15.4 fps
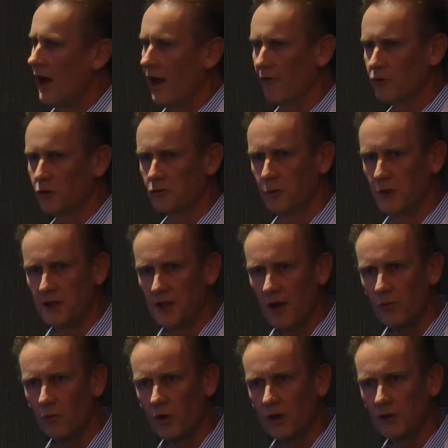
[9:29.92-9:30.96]
Of course, we
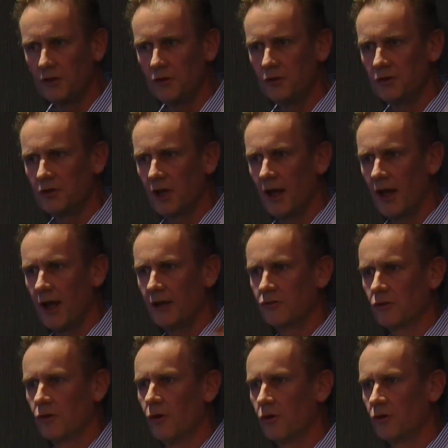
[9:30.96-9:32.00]
don't want to use
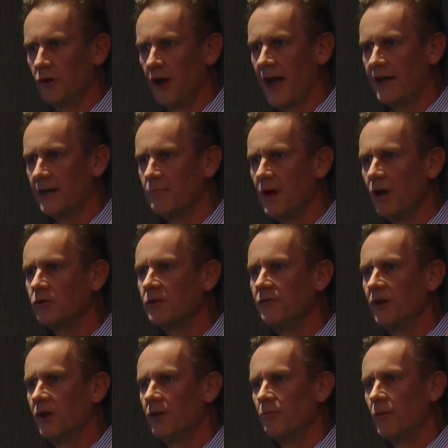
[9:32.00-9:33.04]
or create a
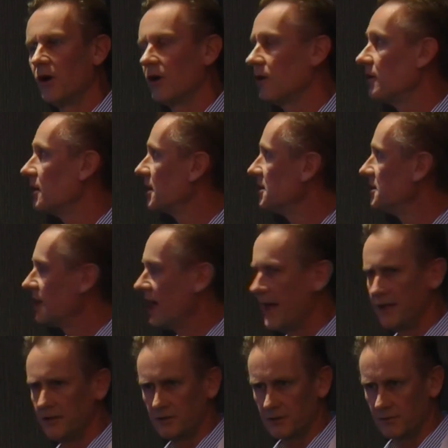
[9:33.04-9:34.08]
multivariate model that
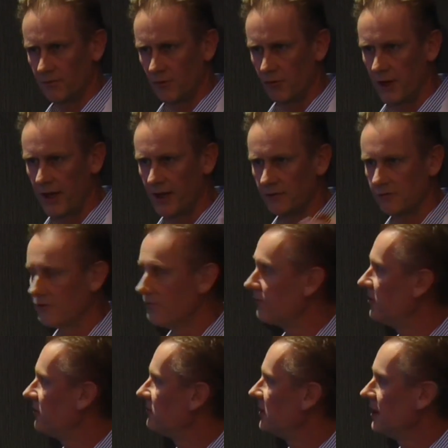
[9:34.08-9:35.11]
contains
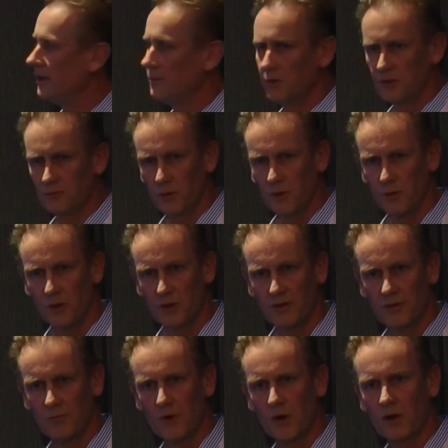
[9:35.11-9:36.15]
350 lipids. We
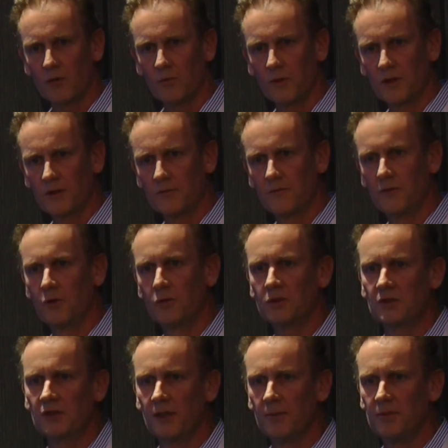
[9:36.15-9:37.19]
want the model with the
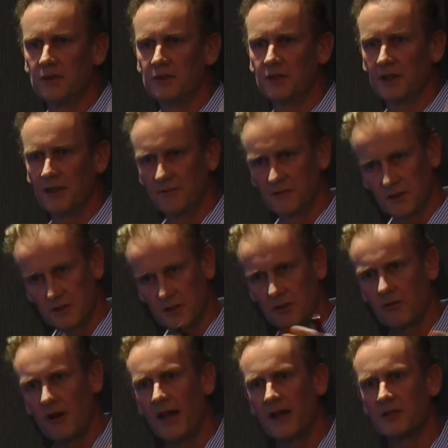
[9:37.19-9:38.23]
fewest lipids that gives us the
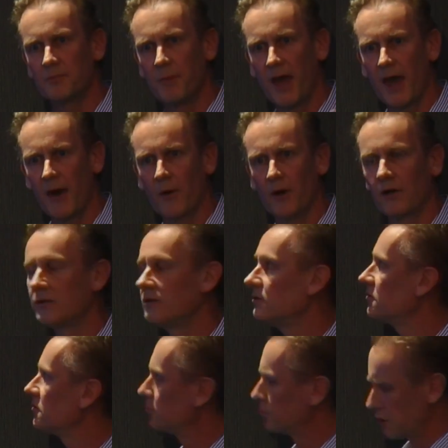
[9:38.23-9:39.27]
greatest power
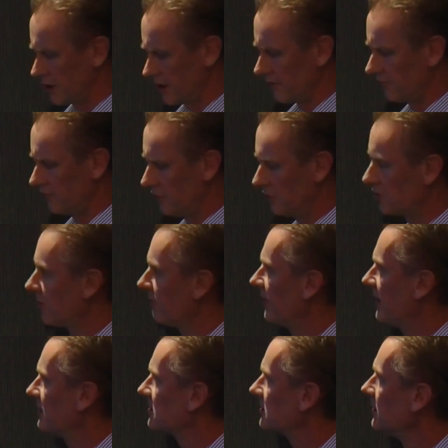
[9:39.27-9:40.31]
to predict future
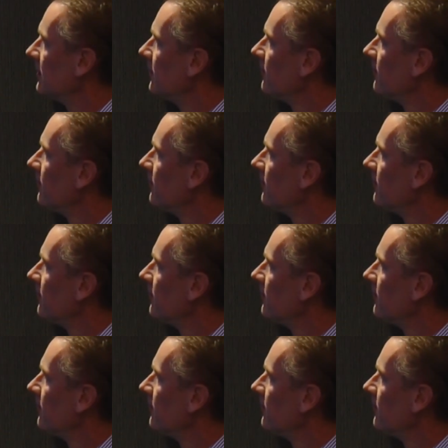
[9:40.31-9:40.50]
events.